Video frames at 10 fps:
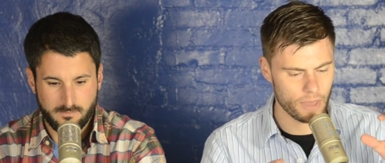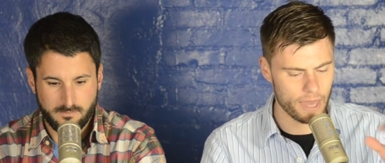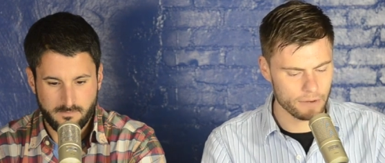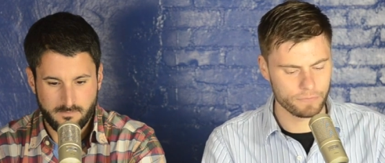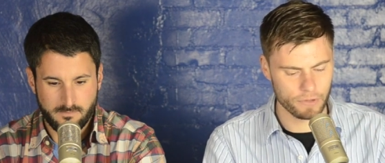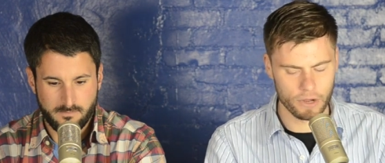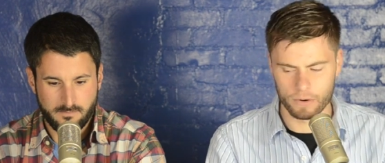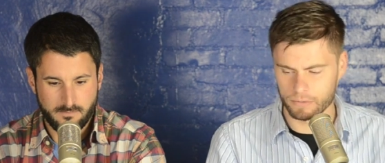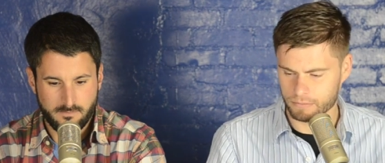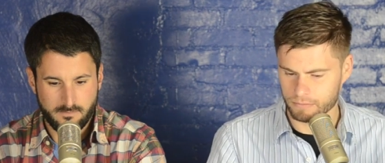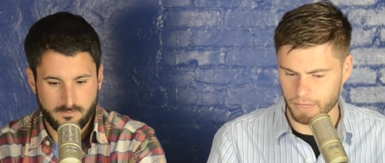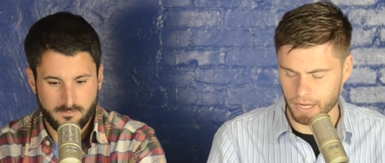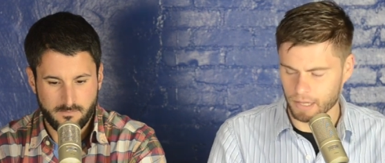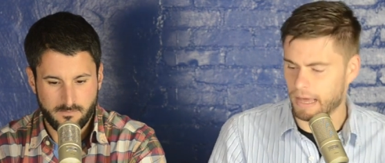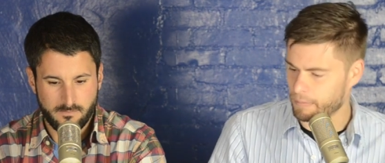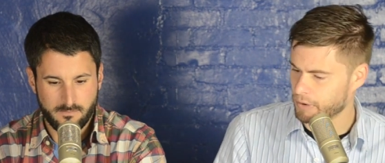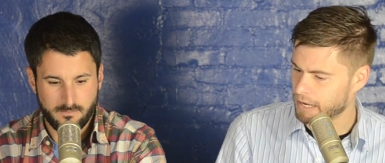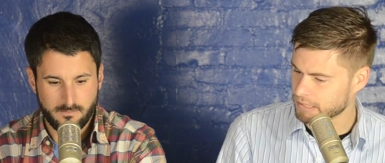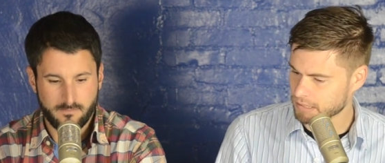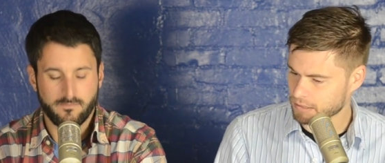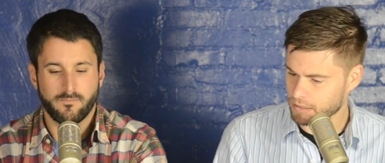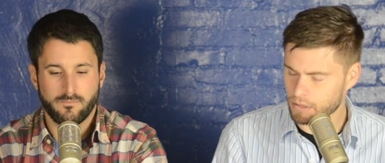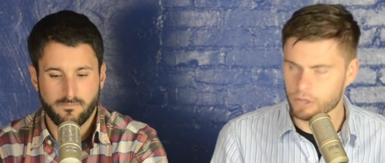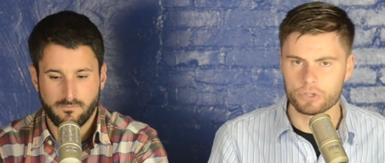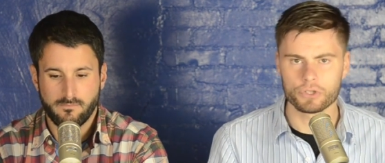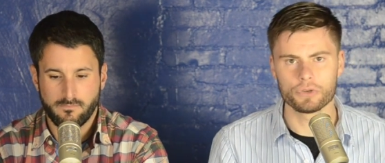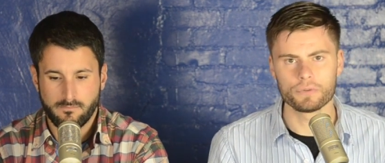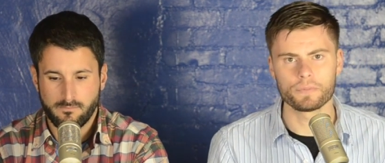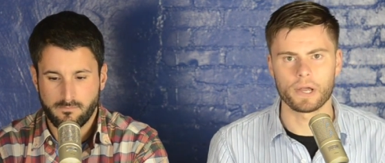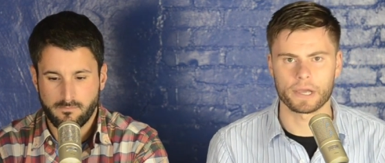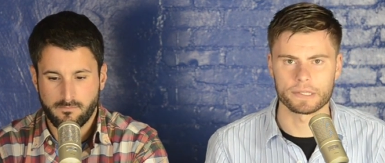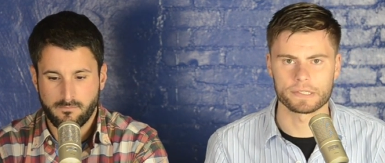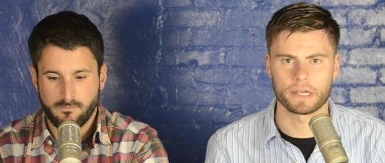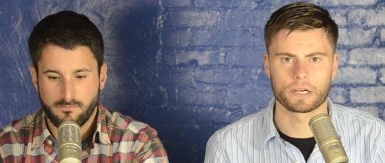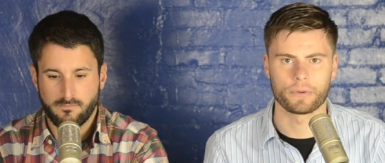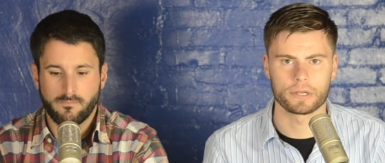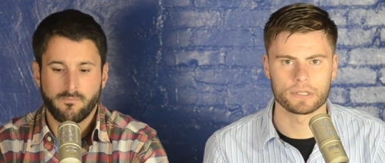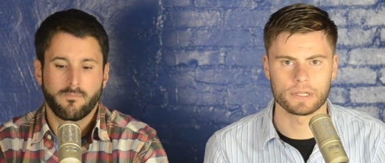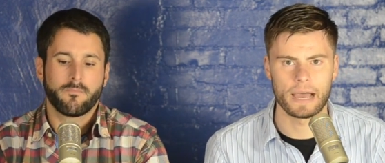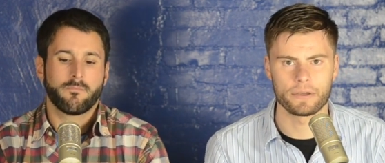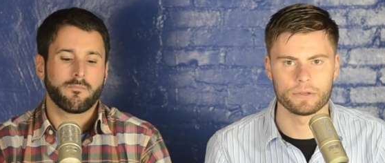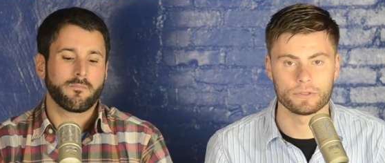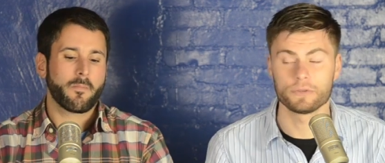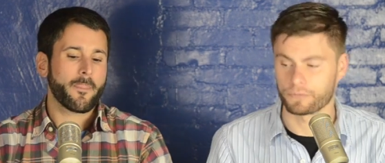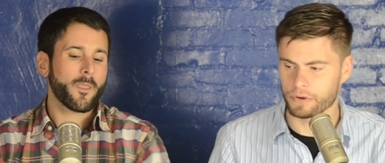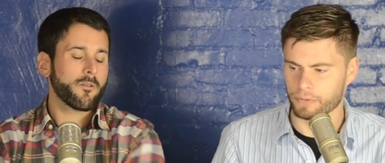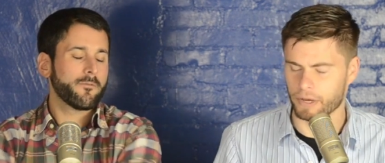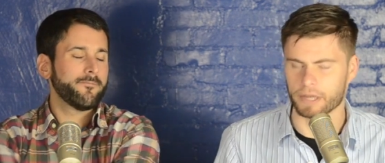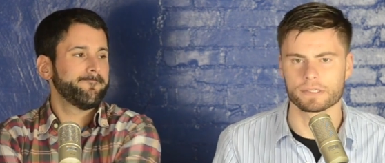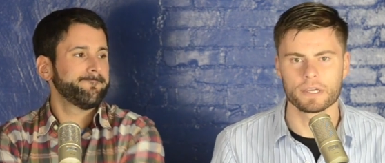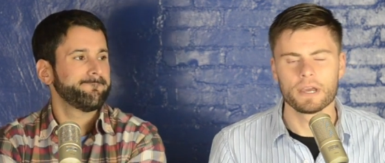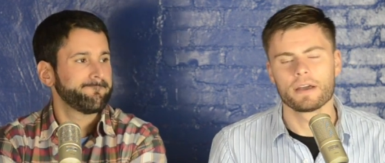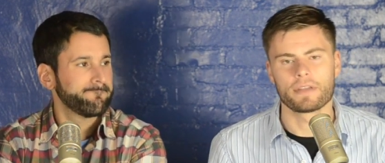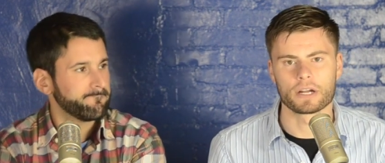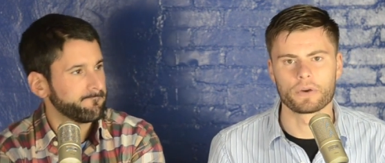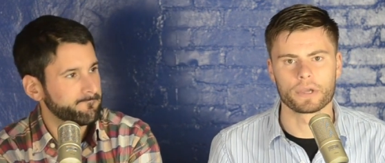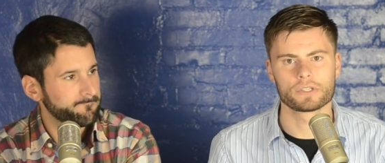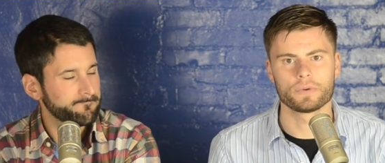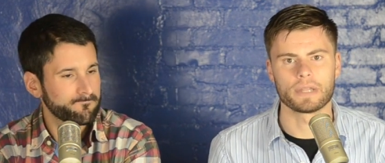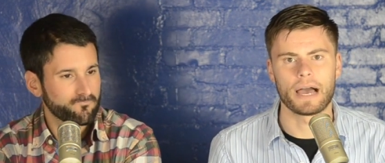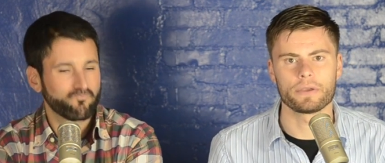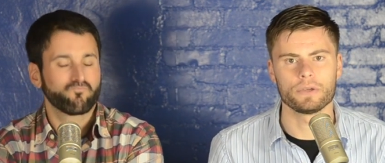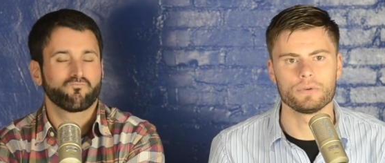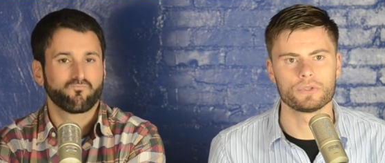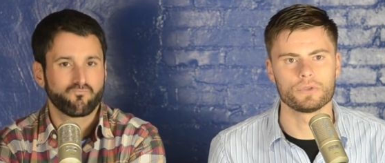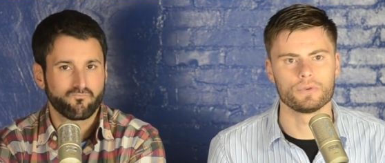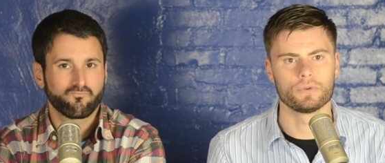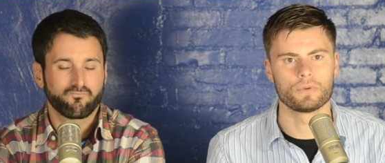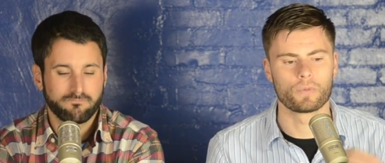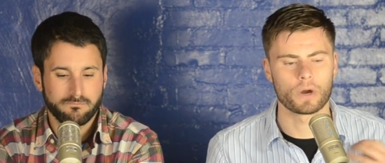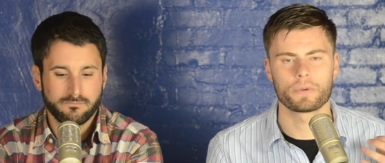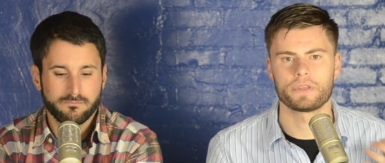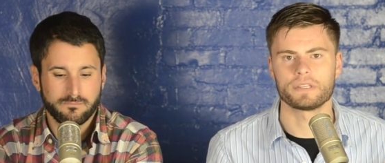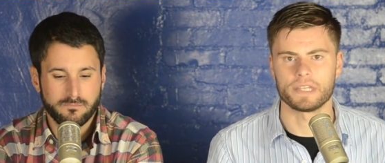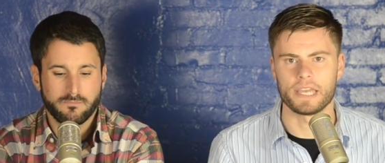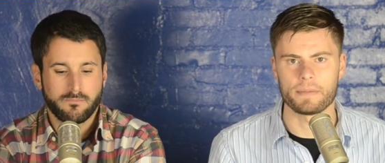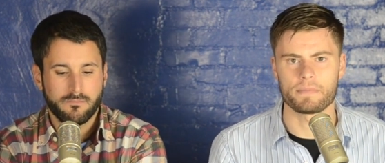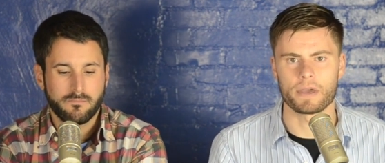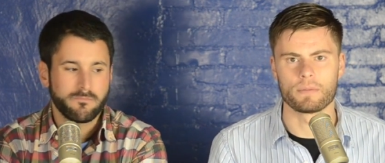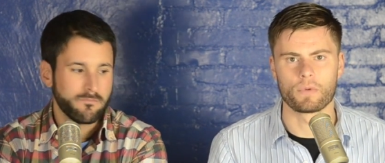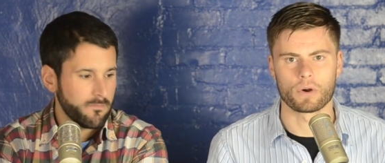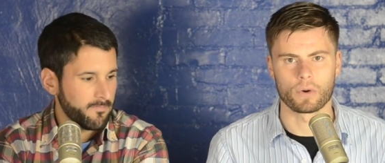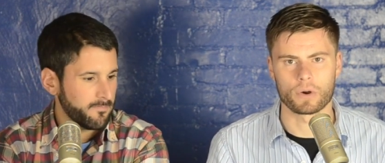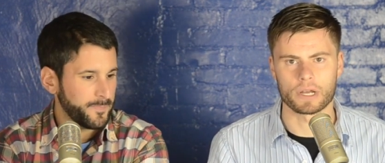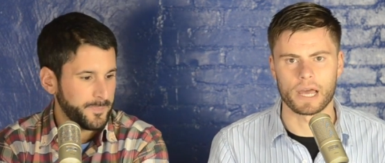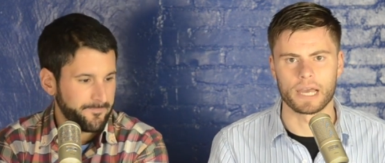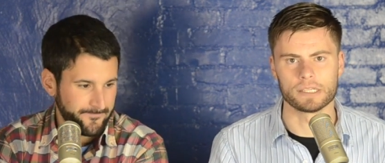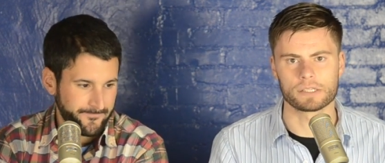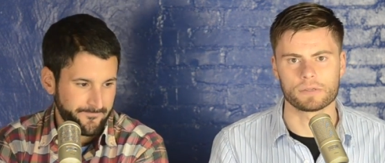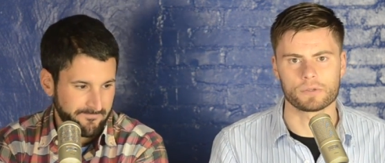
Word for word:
Speaker 1: edit flow and Collab Press. Mm-hmm. Two plugins that are going to allow you, two free plugins that are going to allow you to work with the team in a more organized